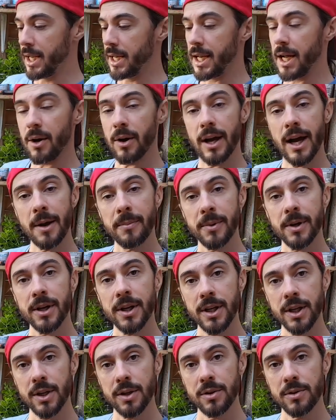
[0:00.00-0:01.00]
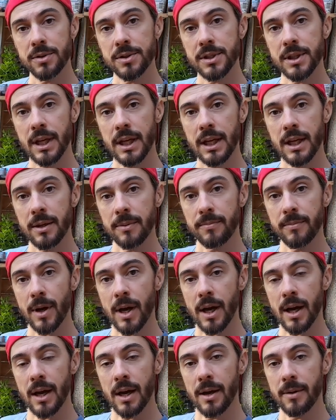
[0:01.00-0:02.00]
Now I am going to use the
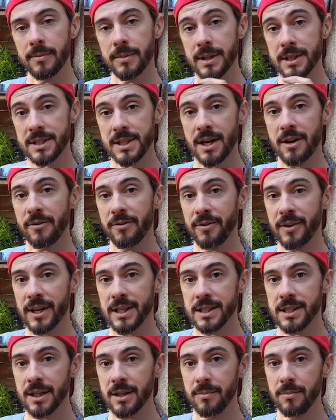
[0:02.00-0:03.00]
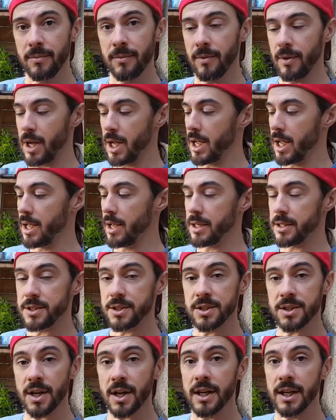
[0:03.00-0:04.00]
south-facing
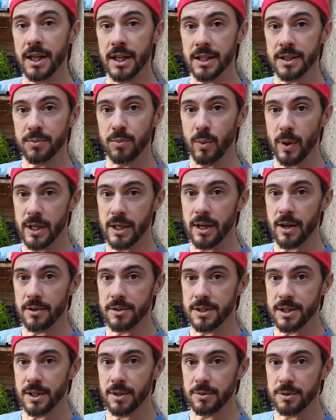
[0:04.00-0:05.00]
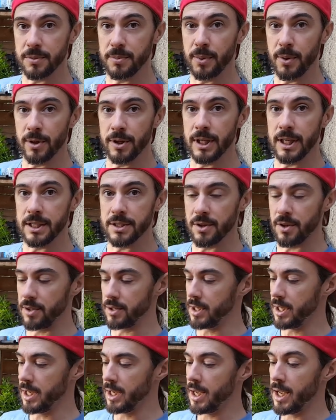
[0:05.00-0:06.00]
sunniest windowsill to put these
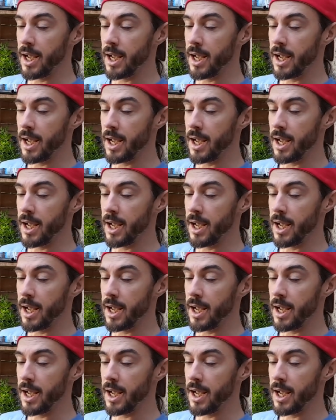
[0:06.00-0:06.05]
on,